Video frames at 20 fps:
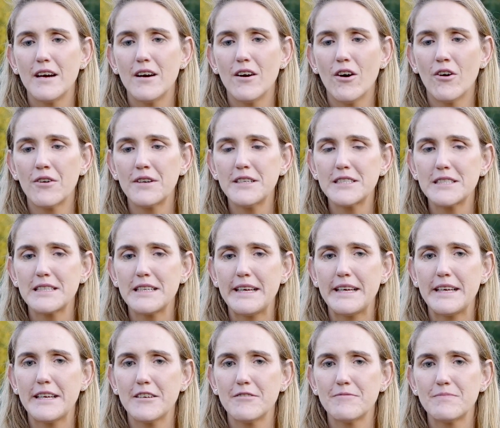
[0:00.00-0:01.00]

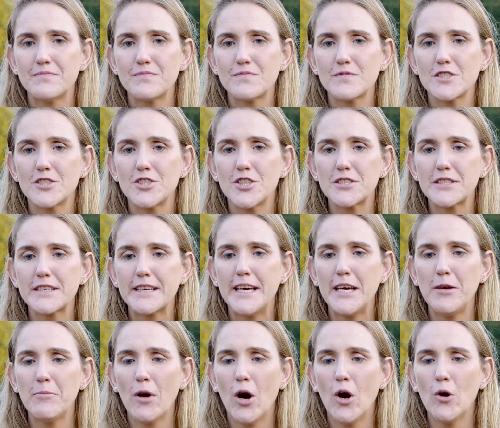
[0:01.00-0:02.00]
Honestly, just
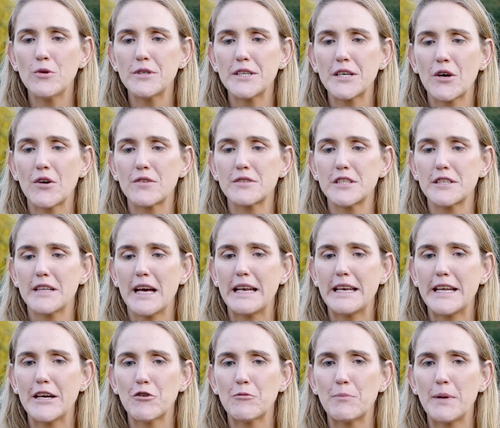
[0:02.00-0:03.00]
keep holding on to that
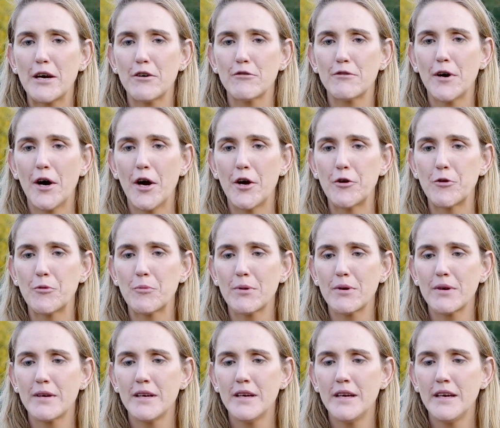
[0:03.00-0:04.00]
little bit of hope
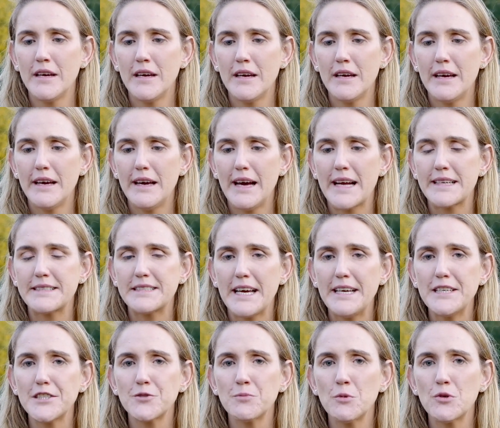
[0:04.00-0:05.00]
and
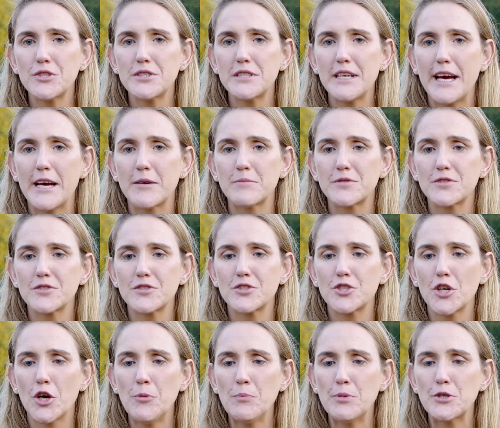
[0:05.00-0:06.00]
take small steps.
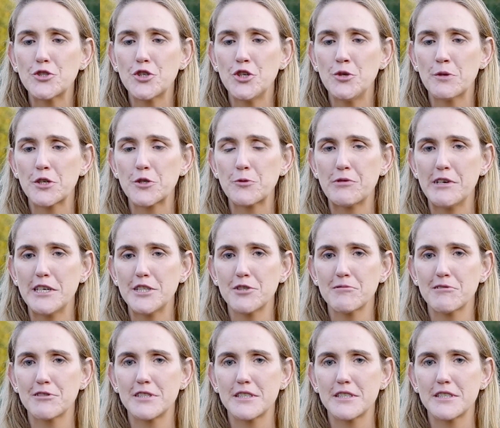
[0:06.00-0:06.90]
Don't put too much pressure on